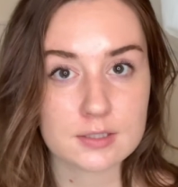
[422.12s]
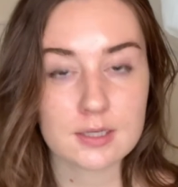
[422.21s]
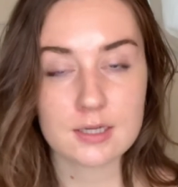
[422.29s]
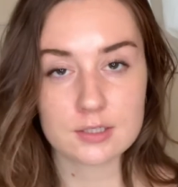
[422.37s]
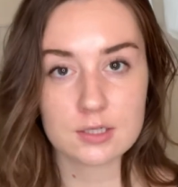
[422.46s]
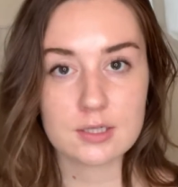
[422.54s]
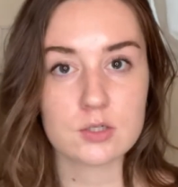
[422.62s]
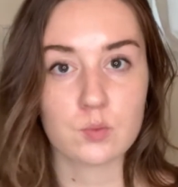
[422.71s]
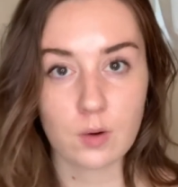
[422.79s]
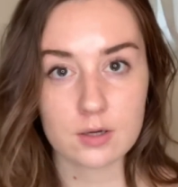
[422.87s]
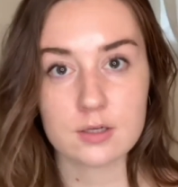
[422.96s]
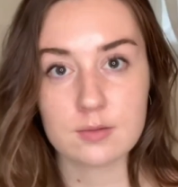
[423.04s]
into this
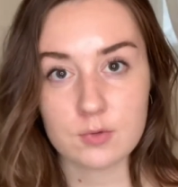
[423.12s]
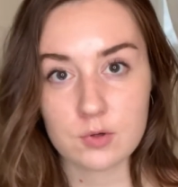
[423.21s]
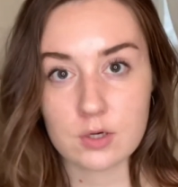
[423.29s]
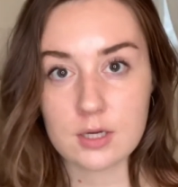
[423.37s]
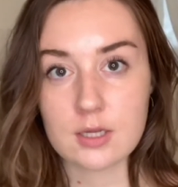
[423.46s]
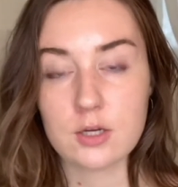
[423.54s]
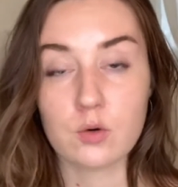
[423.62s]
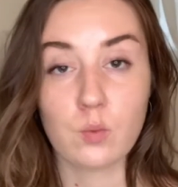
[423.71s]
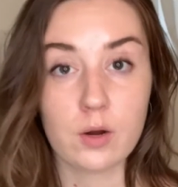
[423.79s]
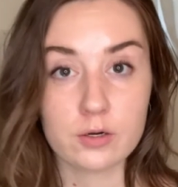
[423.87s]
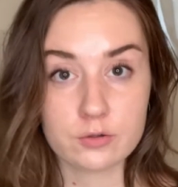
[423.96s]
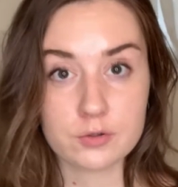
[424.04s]
one community, your
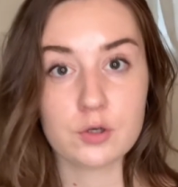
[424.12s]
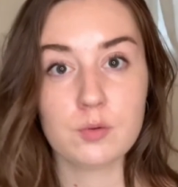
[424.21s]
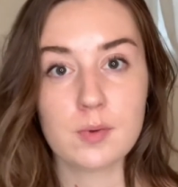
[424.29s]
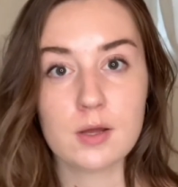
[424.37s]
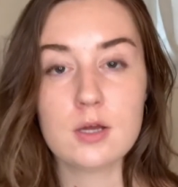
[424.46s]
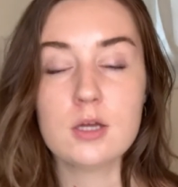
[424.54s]
one group.